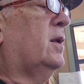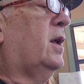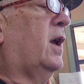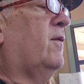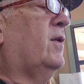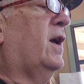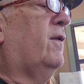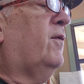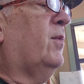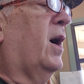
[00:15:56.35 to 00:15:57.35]
they even
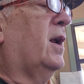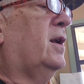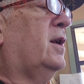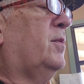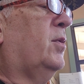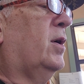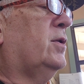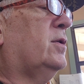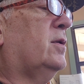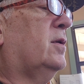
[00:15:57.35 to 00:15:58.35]
hid from God in the
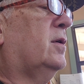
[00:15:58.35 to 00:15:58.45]
brush.